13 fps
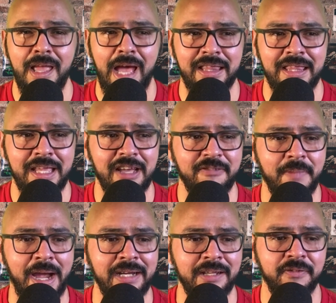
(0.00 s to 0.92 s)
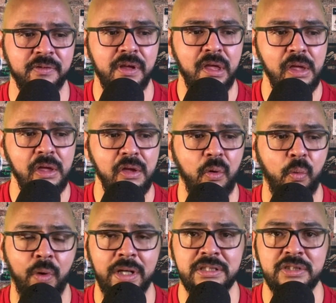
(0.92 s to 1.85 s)
I think I might have
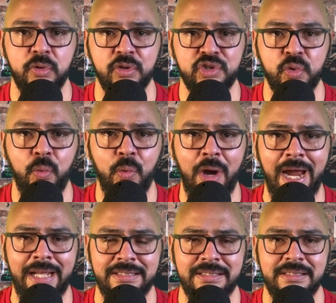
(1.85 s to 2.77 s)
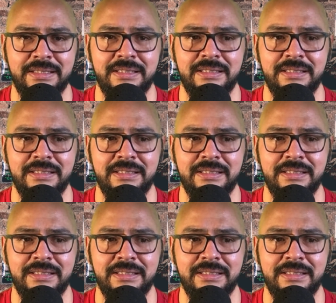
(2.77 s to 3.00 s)
once or twice